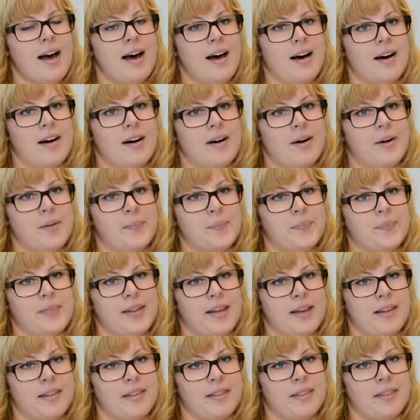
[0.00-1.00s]

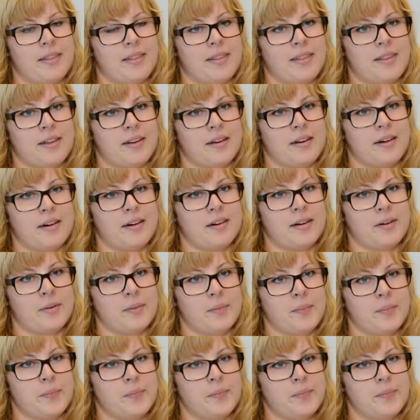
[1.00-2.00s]
Um, and
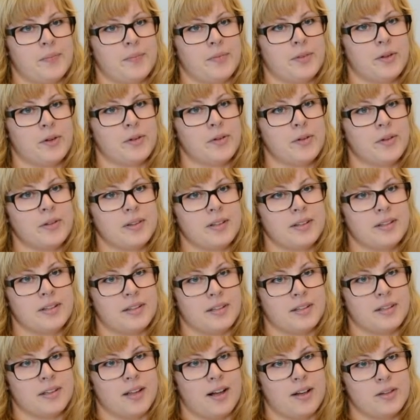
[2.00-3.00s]
uh, not only
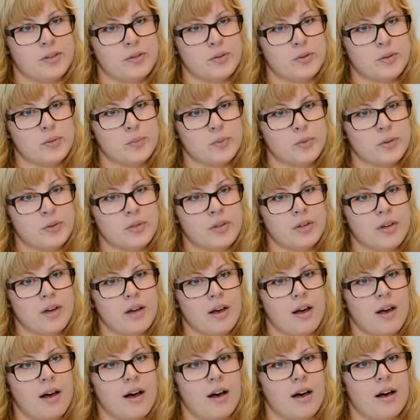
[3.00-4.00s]
the classrooms,
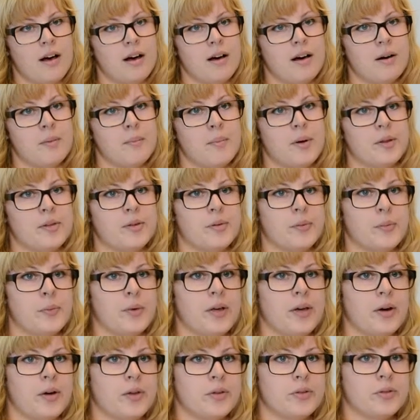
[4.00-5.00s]
uh, but
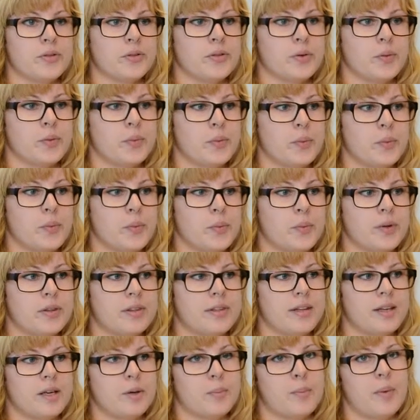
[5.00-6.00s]
we also
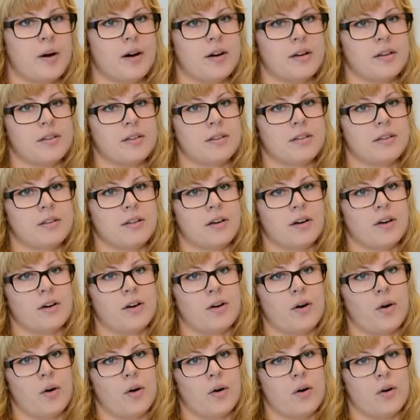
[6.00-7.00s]
take part in
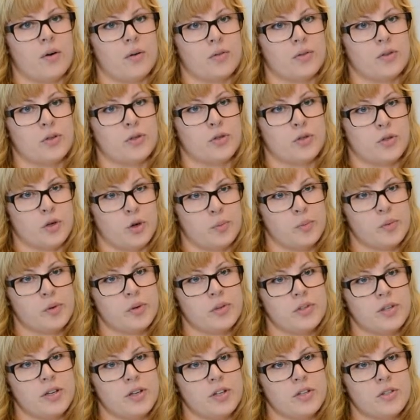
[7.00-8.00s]
uh, on-the-job
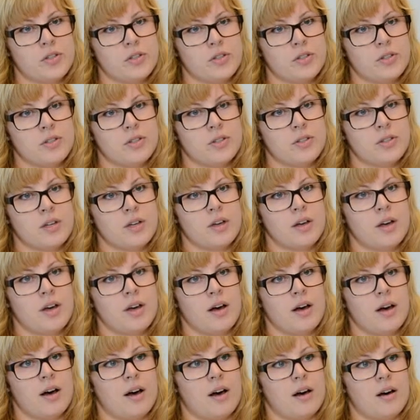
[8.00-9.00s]
rotations.
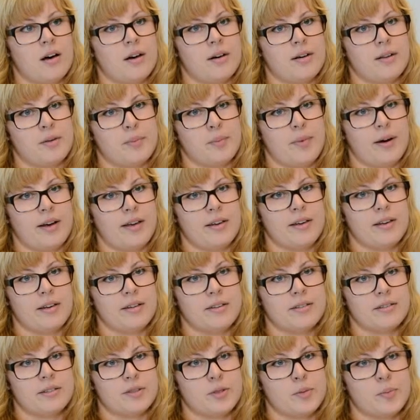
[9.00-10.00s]
Uh, in my
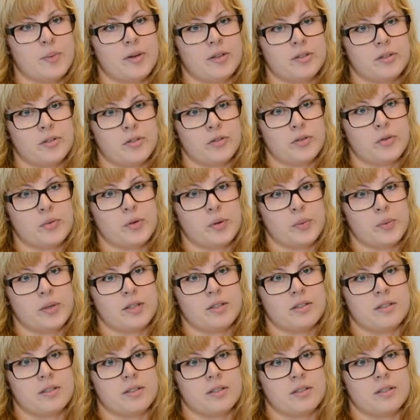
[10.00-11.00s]
case, I spent three
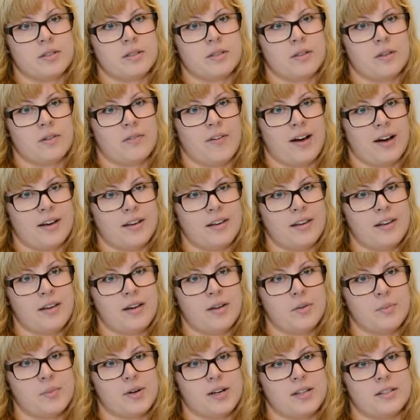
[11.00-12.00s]
weeks in
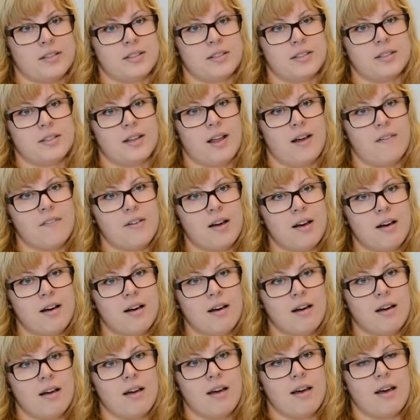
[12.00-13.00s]
Slovakia, in Bratislava,
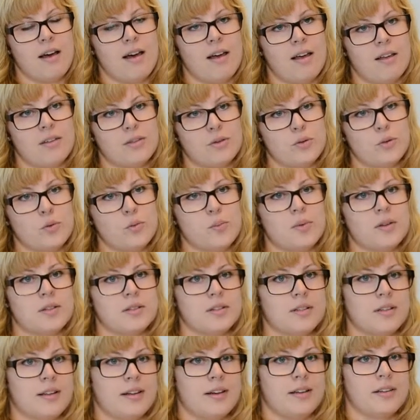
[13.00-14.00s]
and two
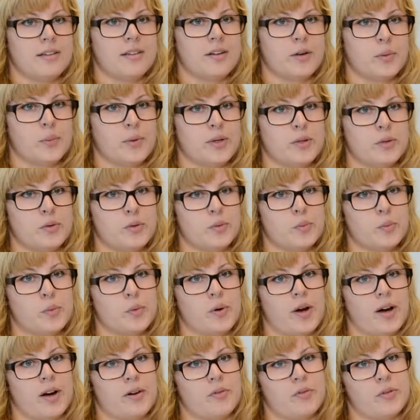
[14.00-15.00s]
months later went to
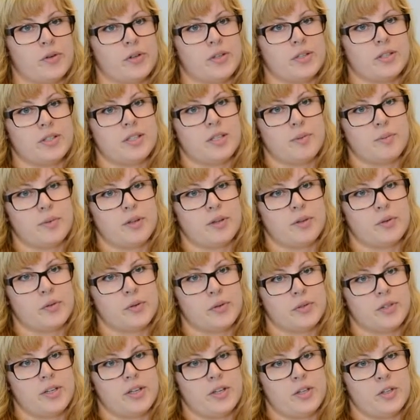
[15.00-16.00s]
Prague for a similar
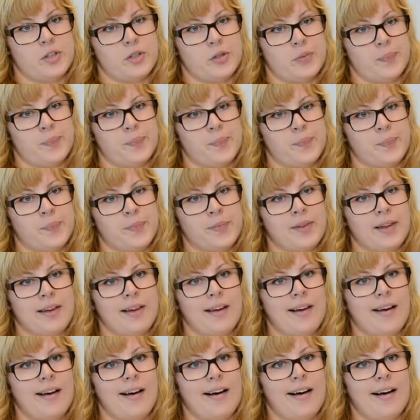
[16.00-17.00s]
rotation.
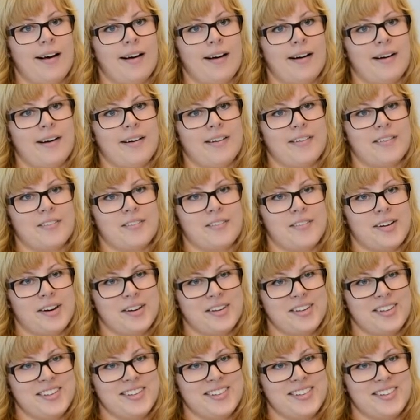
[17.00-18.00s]
Uh,
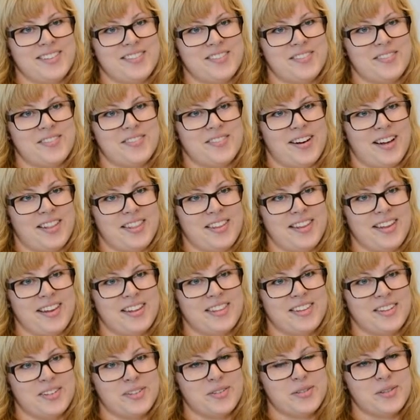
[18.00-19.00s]
very funny
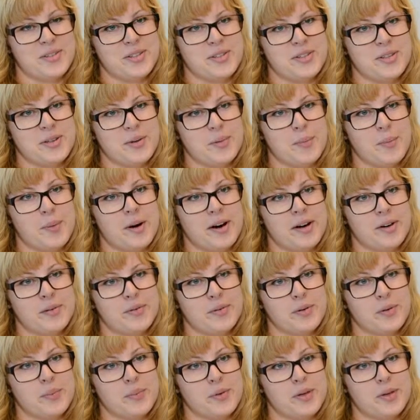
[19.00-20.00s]
and interesting part
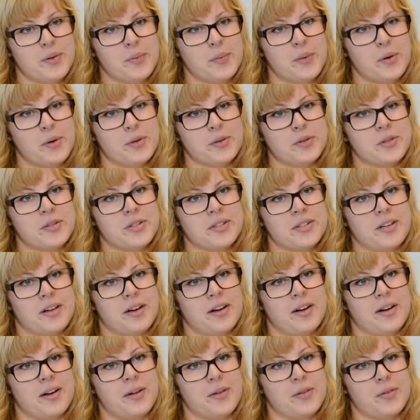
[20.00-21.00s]
for me was
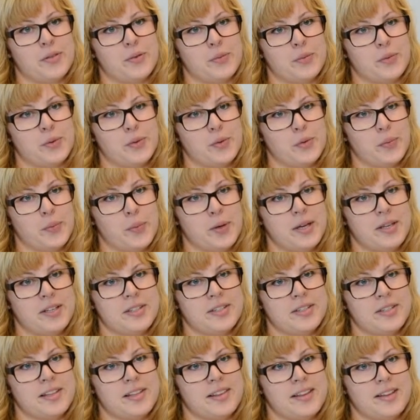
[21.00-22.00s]
uh, the two
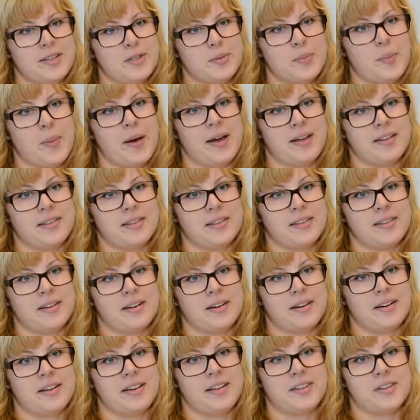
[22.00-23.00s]
weeks that I spent
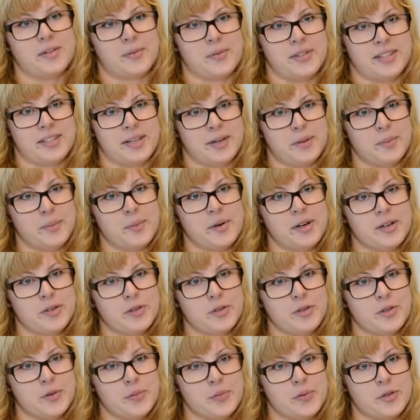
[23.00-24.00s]
uh, in a retail
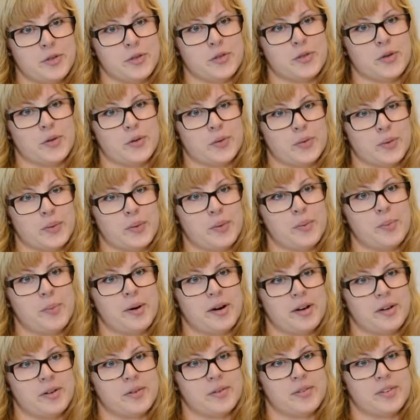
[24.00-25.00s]
branch, which is also a
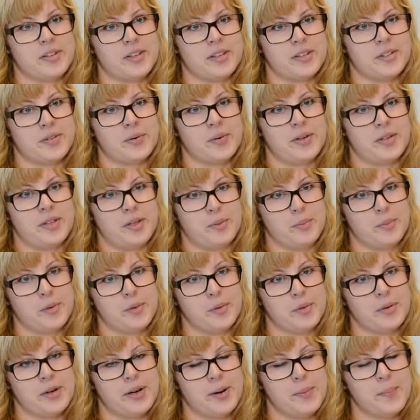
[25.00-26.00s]
part of the trainee
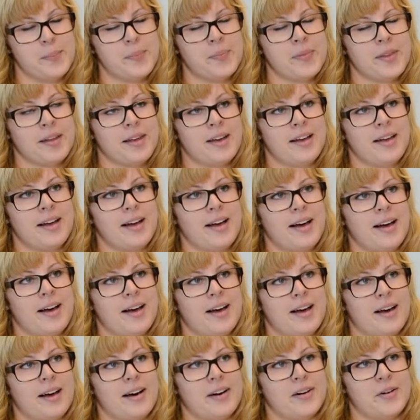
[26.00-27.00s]
program,
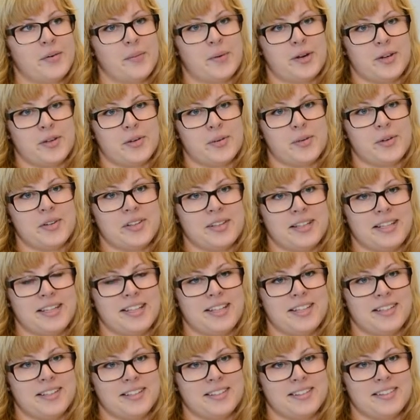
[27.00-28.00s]
uh, where you
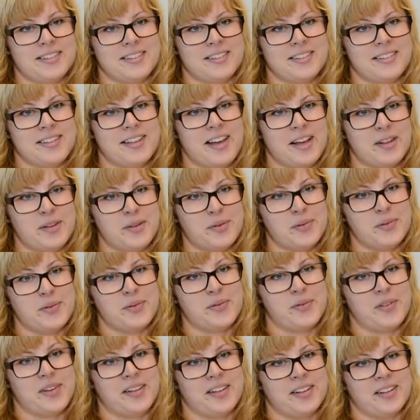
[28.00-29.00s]
really get to
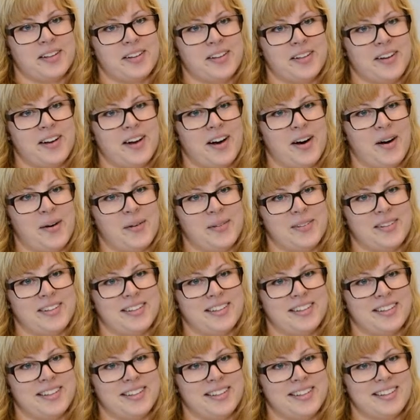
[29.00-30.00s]
feel how
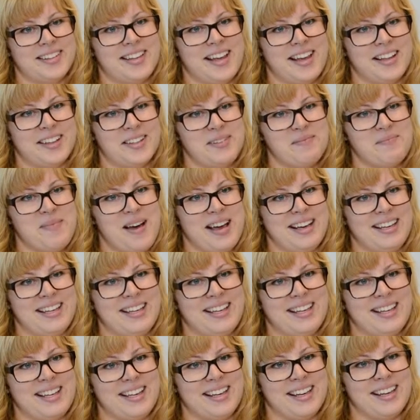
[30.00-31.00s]
the daily
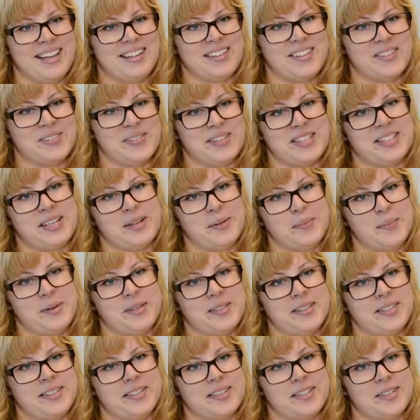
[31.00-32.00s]
banking in a retail
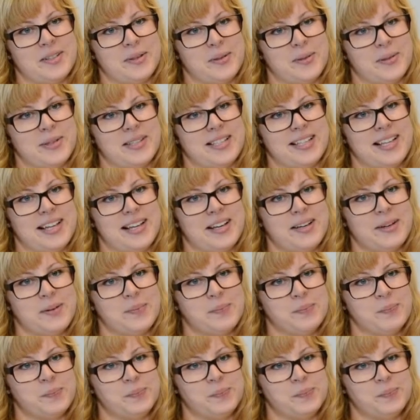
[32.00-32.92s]
business looks like.